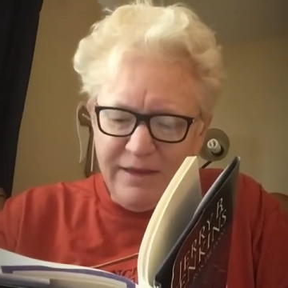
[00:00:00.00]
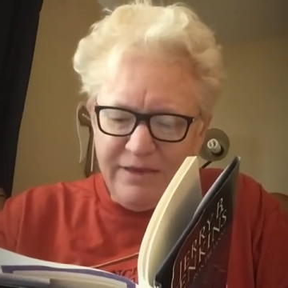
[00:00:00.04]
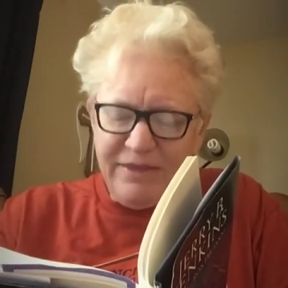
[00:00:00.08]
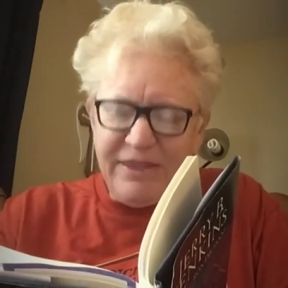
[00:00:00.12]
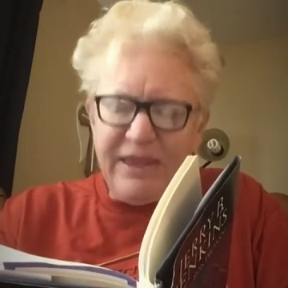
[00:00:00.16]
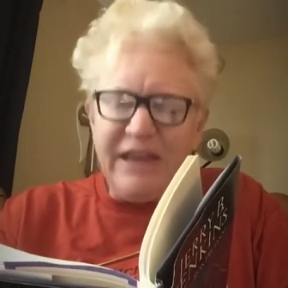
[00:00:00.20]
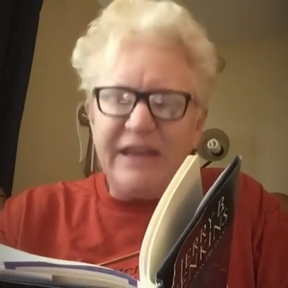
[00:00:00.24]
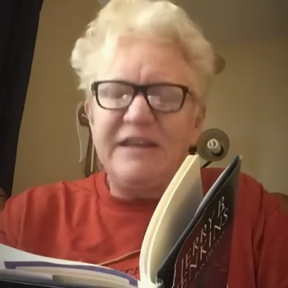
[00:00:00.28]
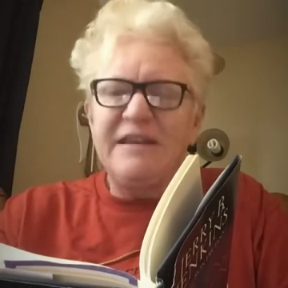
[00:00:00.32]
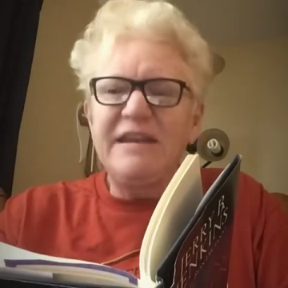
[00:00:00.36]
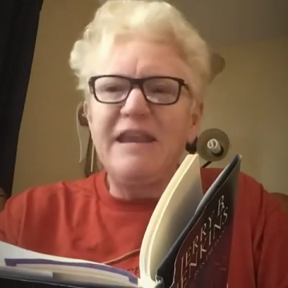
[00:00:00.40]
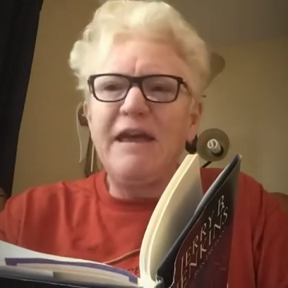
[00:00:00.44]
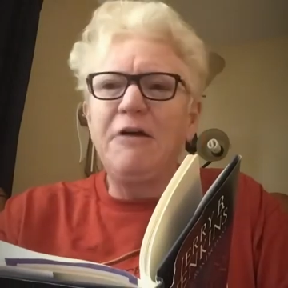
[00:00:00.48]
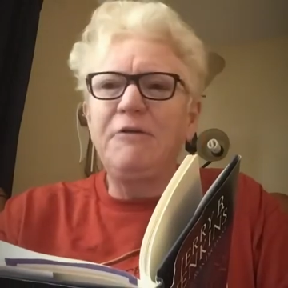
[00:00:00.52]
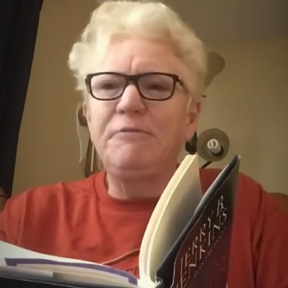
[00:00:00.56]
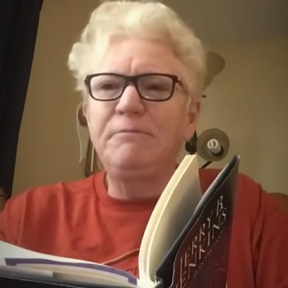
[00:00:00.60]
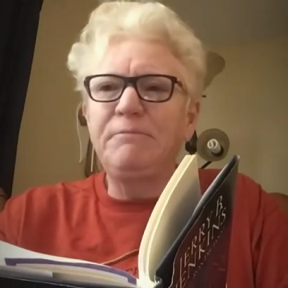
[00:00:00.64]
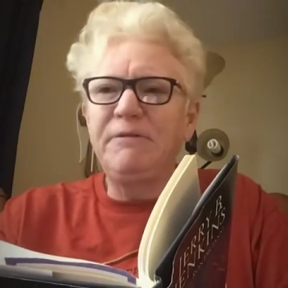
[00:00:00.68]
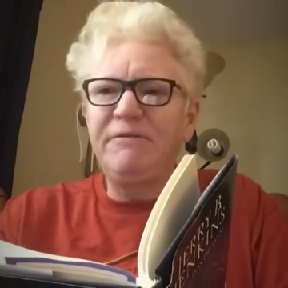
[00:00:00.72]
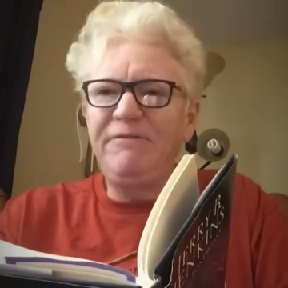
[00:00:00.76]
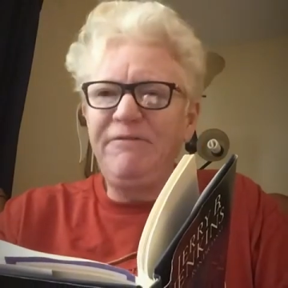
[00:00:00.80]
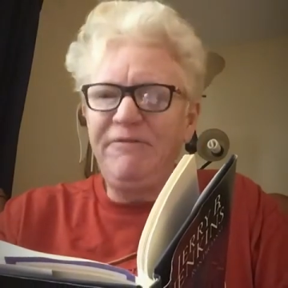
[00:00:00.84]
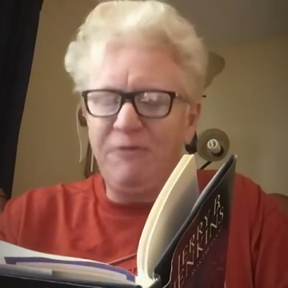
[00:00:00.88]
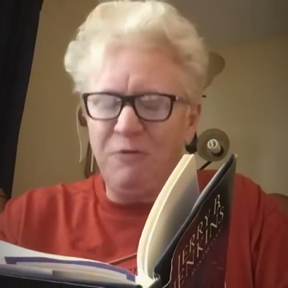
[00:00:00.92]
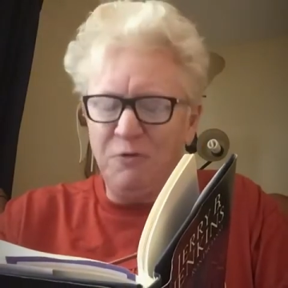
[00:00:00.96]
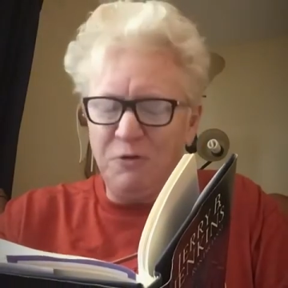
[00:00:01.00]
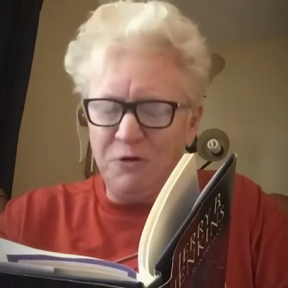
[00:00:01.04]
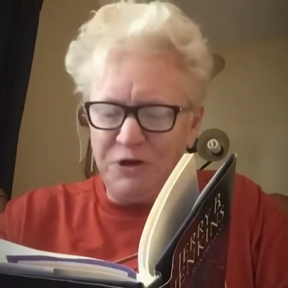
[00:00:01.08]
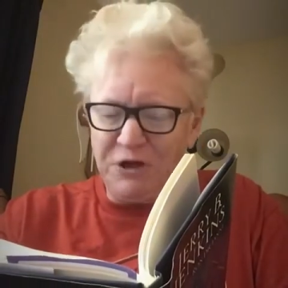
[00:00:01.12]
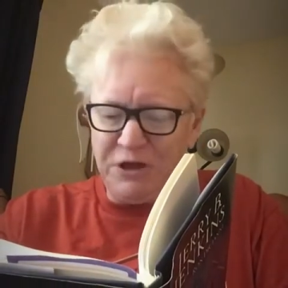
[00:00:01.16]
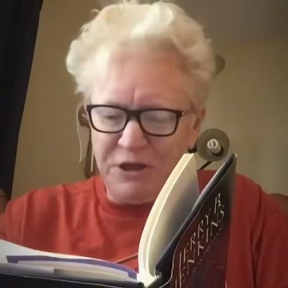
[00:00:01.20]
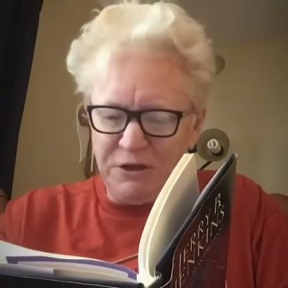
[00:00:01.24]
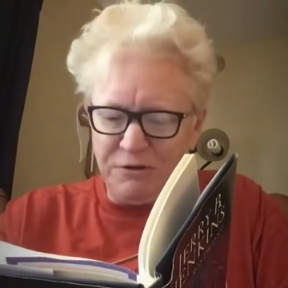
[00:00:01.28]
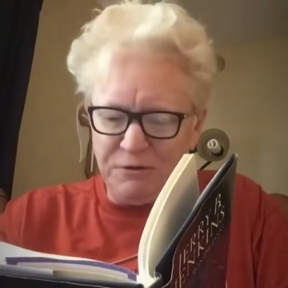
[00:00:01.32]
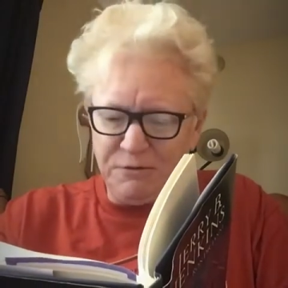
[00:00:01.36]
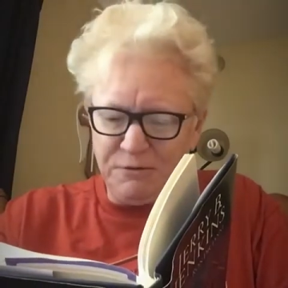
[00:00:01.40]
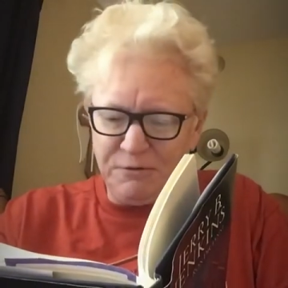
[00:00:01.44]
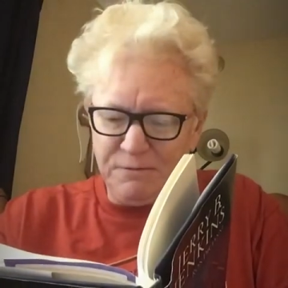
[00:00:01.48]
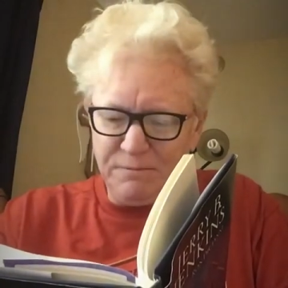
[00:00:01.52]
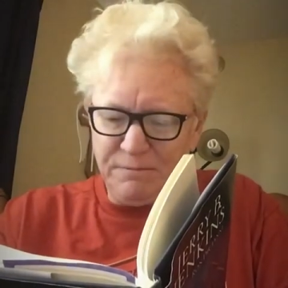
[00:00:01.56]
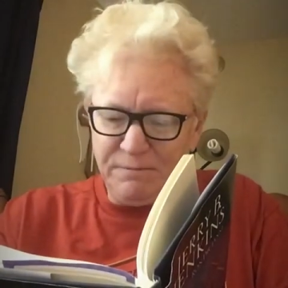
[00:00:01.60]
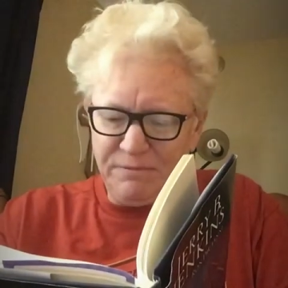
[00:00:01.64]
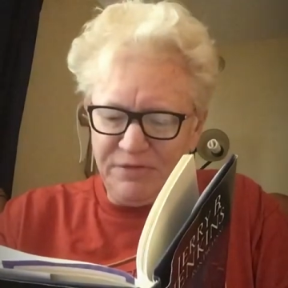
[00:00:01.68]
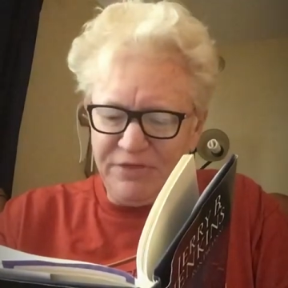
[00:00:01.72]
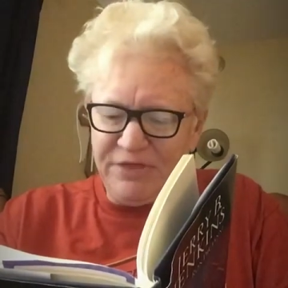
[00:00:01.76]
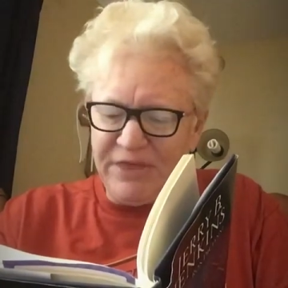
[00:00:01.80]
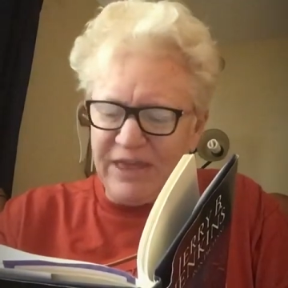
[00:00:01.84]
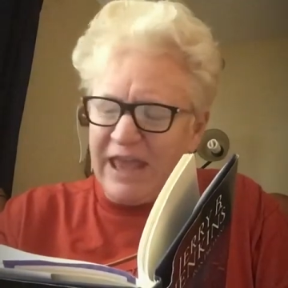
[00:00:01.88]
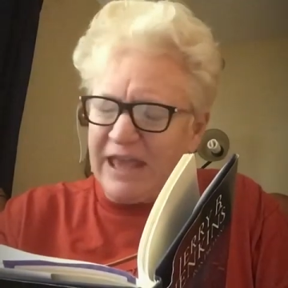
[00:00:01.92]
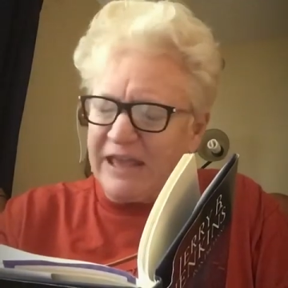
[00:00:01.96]
They knelt before you,
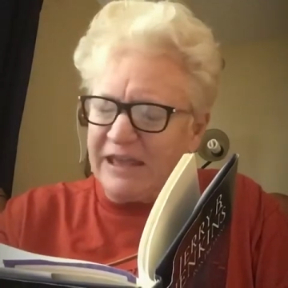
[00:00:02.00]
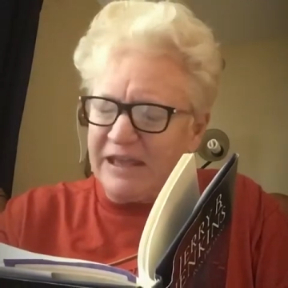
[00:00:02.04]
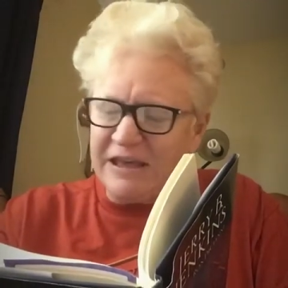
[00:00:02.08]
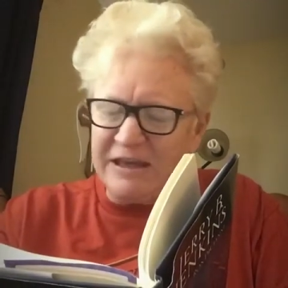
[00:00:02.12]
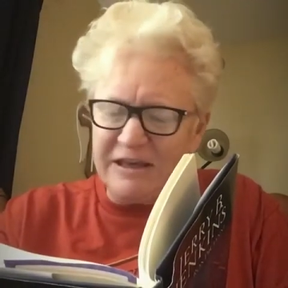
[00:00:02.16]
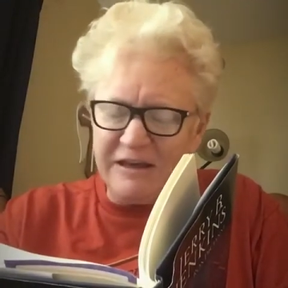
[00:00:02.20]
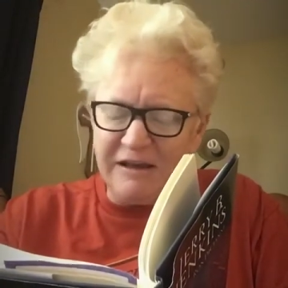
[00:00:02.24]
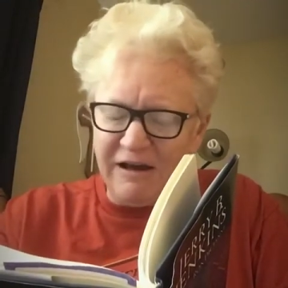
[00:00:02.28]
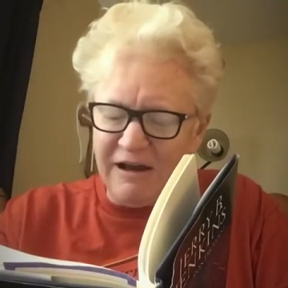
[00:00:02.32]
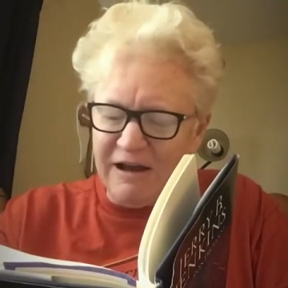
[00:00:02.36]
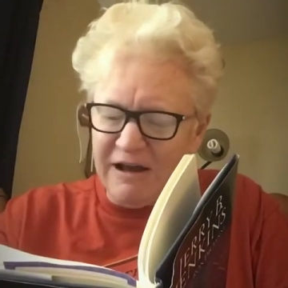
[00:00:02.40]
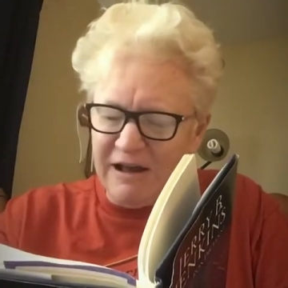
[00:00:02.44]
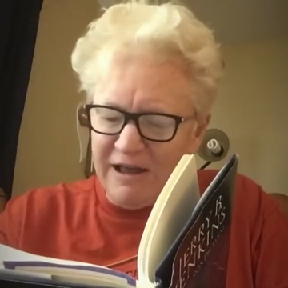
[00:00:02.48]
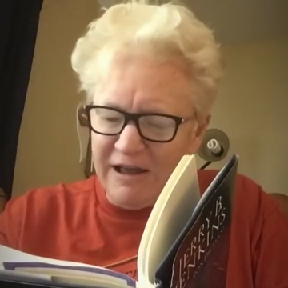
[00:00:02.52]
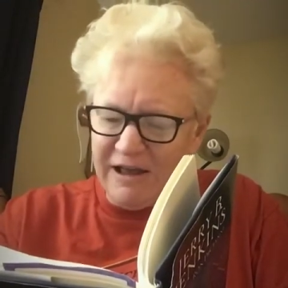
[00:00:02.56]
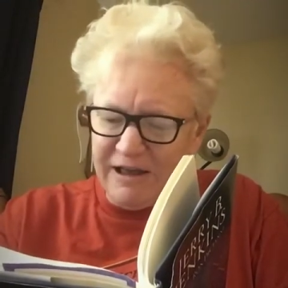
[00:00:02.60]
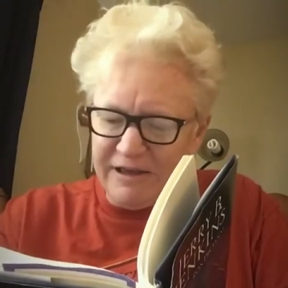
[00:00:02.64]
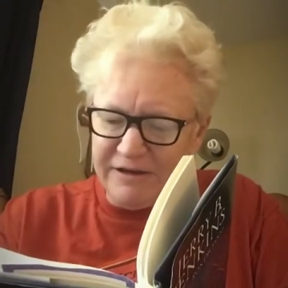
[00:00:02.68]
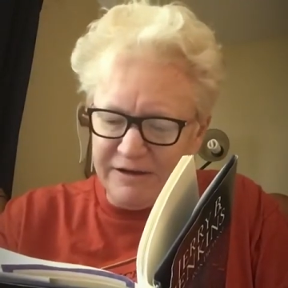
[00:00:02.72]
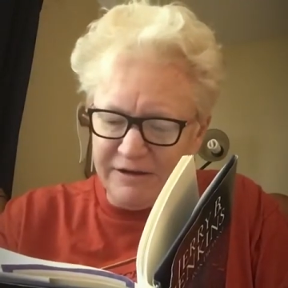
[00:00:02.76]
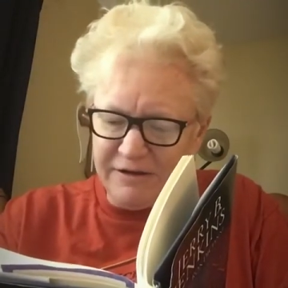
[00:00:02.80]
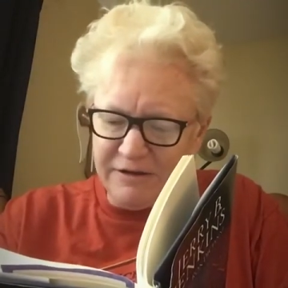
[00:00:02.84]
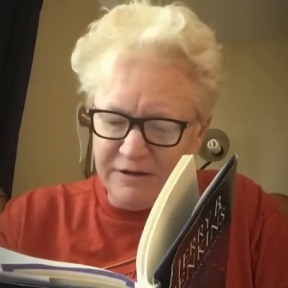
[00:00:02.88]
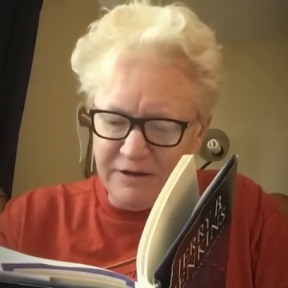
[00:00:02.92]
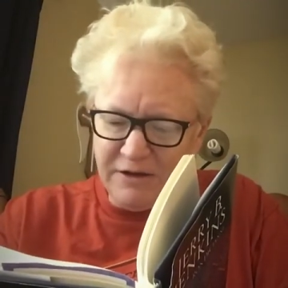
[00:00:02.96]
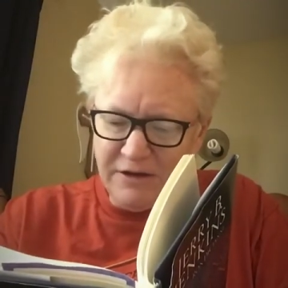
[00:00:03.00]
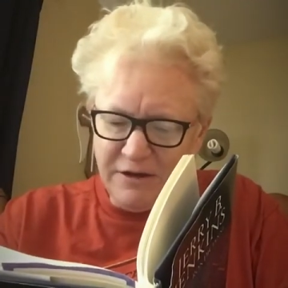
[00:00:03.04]
thanking God.